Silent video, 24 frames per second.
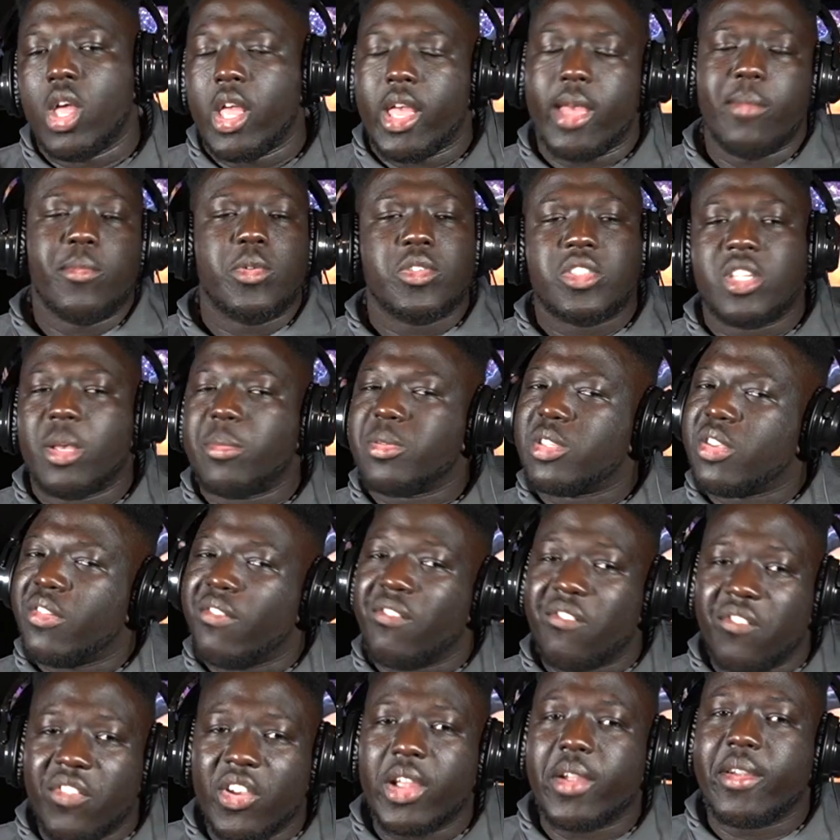Imhotep is a
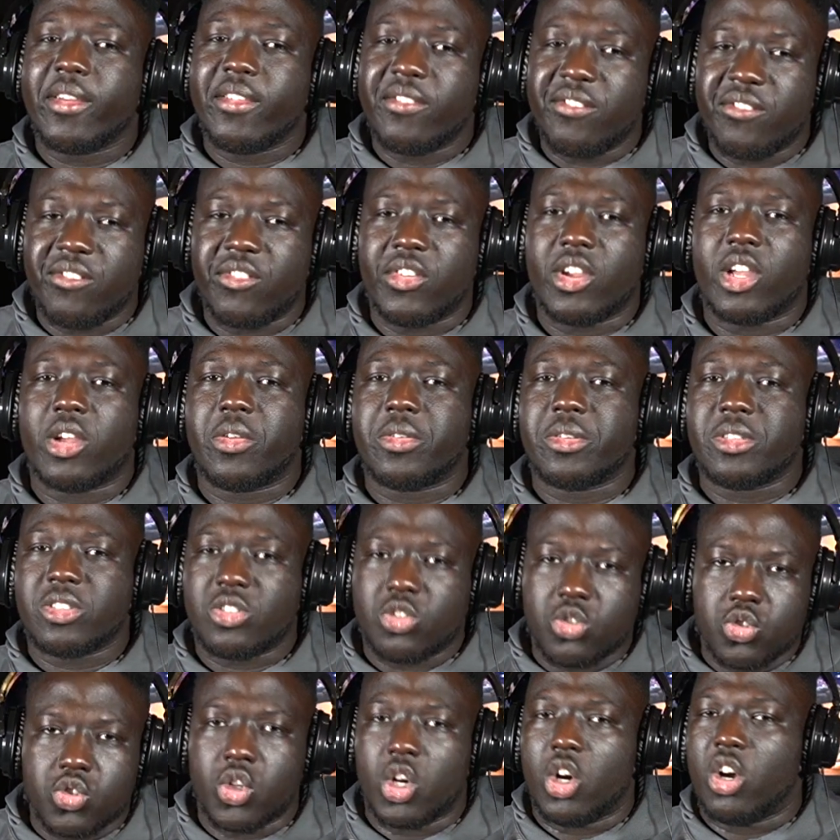very, very
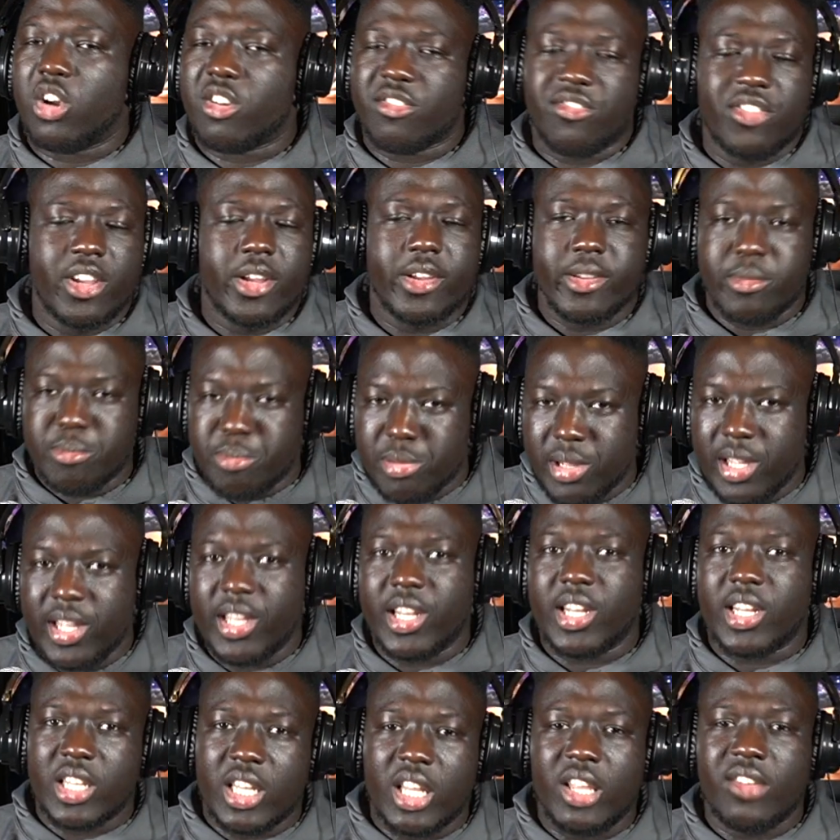strong, very
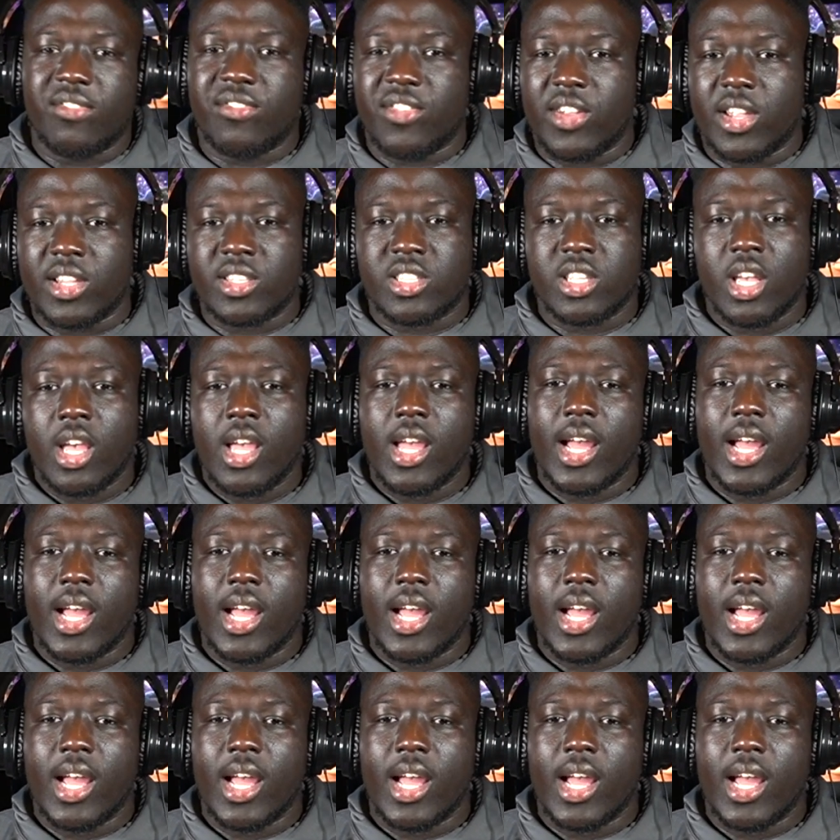bleeding defense.